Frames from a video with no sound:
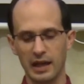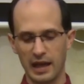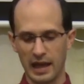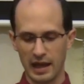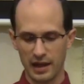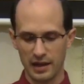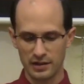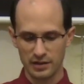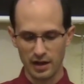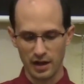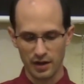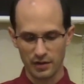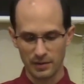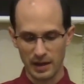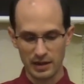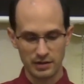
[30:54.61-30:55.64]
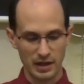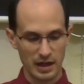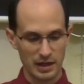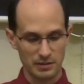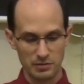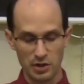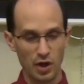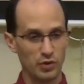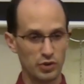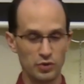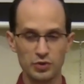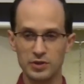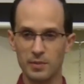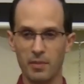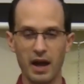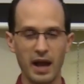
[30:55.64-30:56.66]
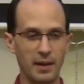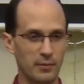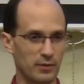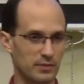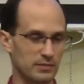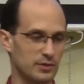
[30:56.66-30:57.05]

and use the Bible.